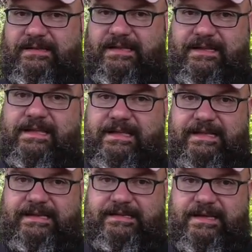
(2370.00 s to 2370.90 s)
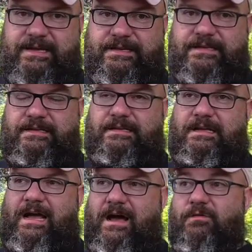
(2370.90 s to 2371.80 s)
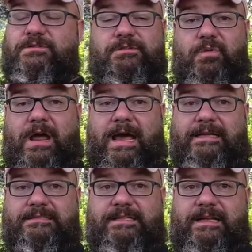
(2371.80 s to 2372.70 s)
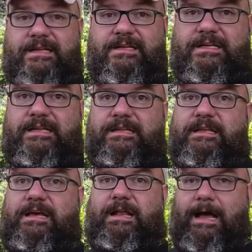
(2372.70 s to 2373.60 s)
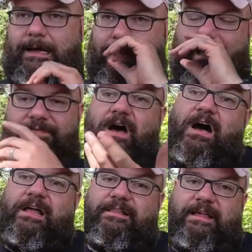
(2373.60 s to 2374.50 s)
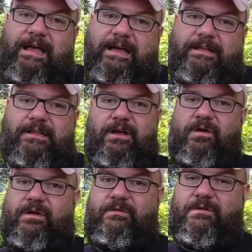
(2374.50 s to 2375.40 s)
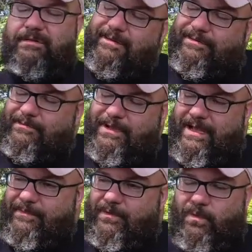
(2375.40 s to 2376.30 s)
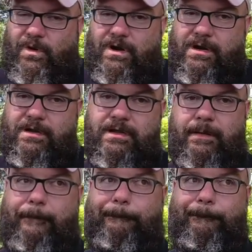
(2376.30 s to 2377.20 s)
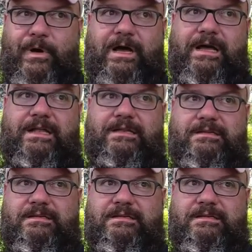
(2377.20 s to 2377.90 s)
it can get it done. I was surprised that it could get it done. I, I thought that, you know, it would it would be able to work, but